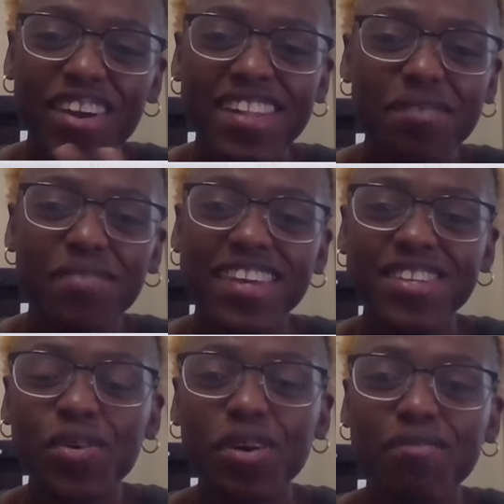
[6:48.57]
really
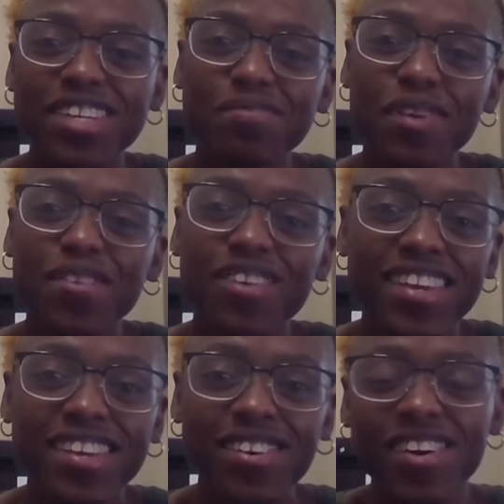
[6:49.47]
been doing my speed
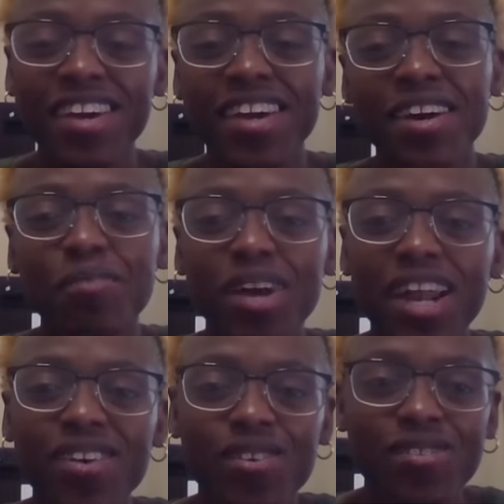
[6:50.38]
work, you know, but
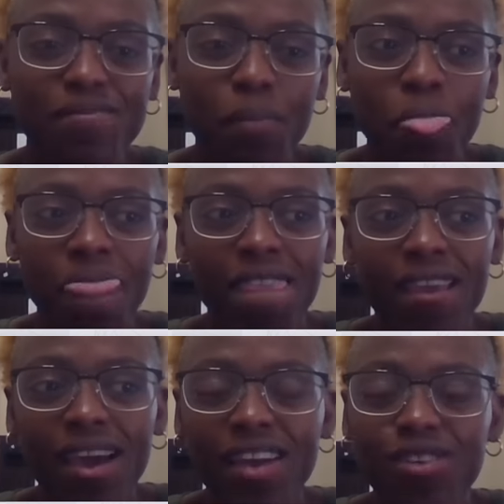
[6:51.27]
I don't
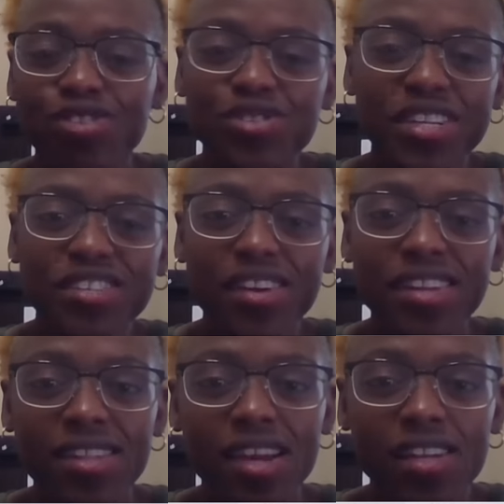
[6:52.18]
I don't stress or
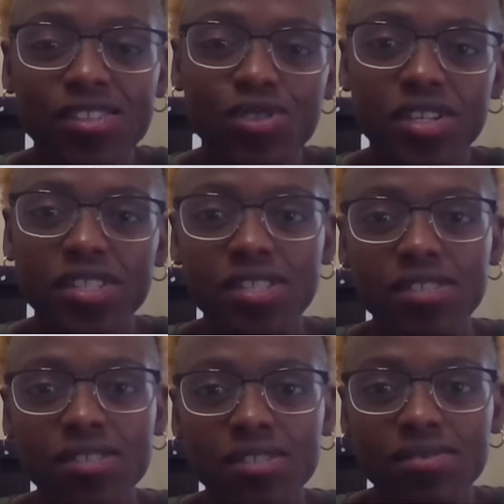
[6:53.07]
anything. I
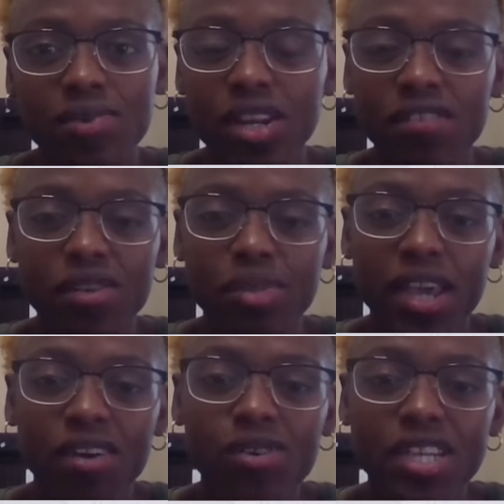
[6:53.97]
trust whatever the
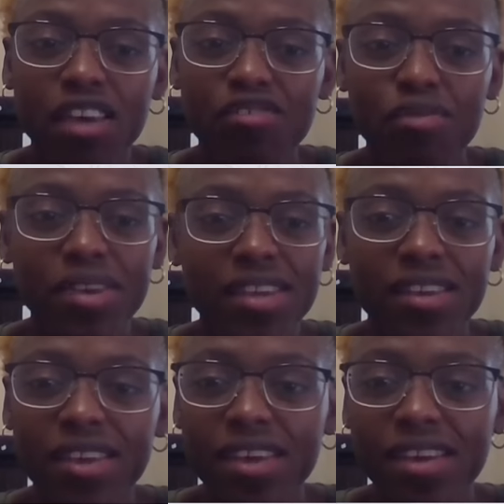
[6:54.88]
plan coach has for
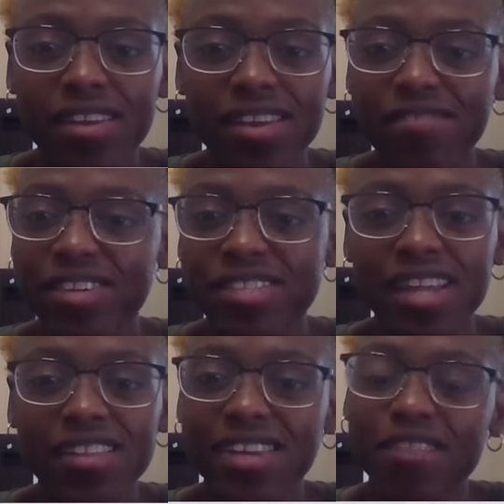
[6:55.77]
me. And if it's
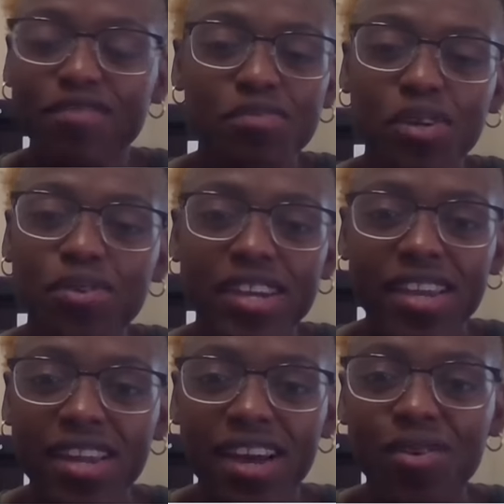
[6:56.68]
not time for speed work
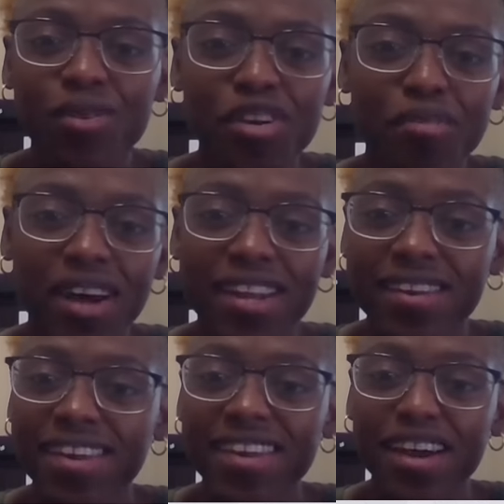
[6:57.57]
yet, I don't worry about
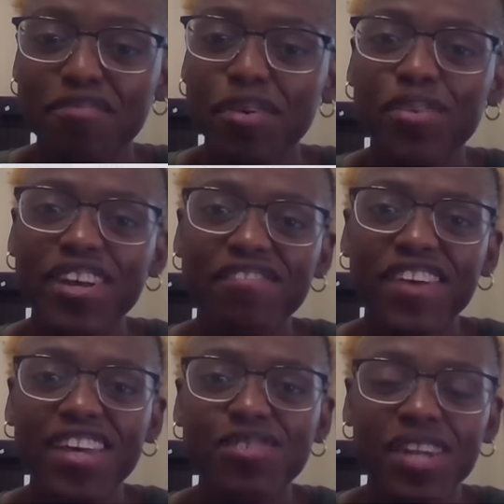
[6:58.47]
it. And I've been running
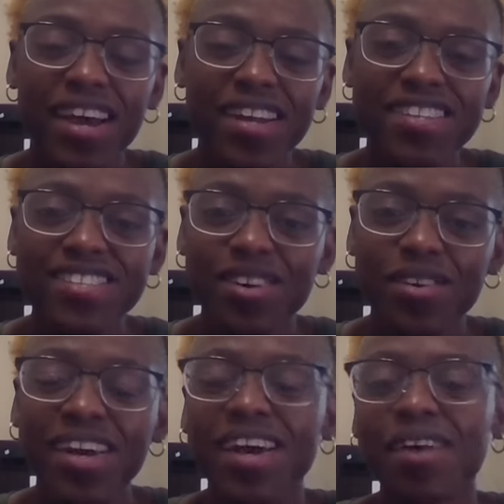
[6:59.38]
fast without it.
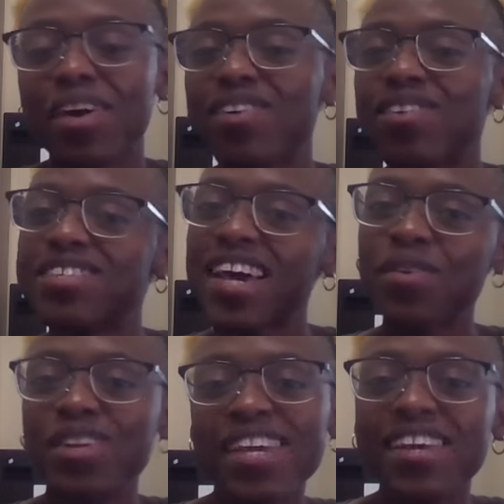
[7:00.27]
So not going to say I
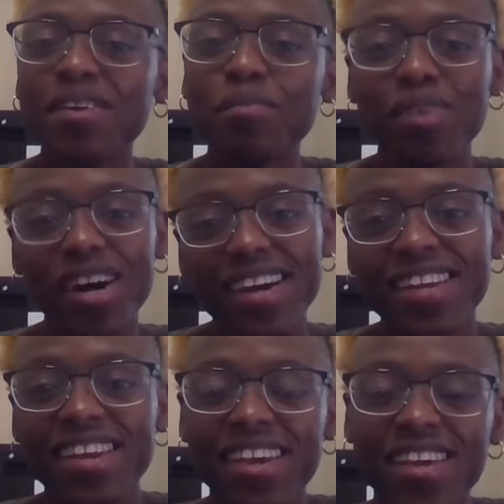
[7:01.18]
don't need it,
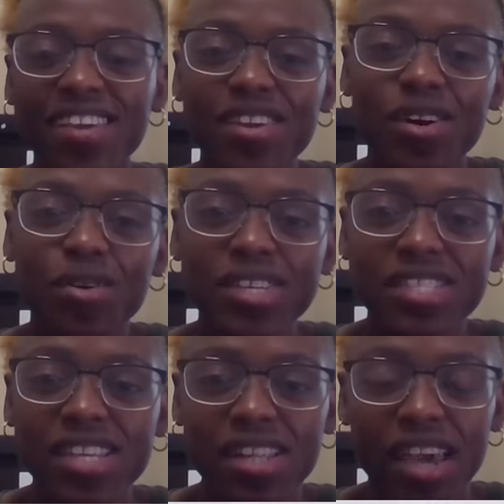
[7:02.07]
but, you know, we
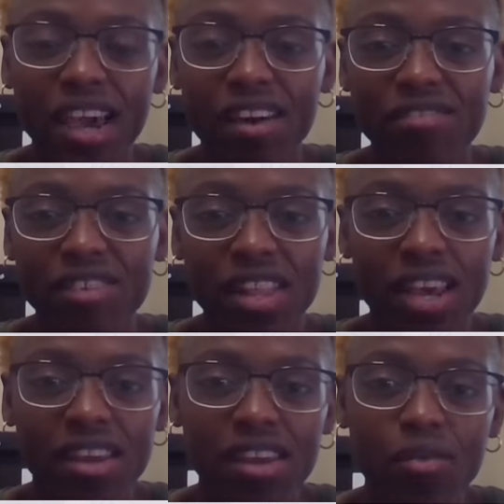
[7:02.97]
still have a
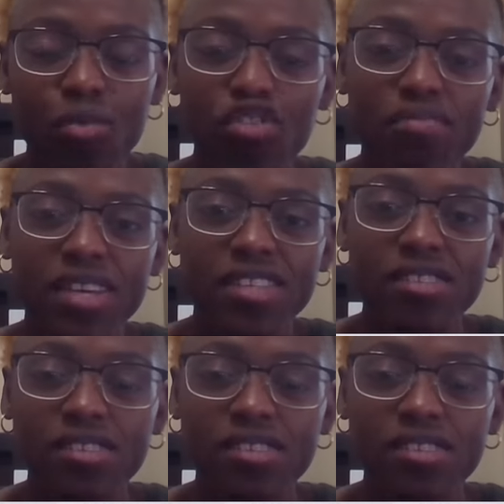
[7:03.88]
lot of improvements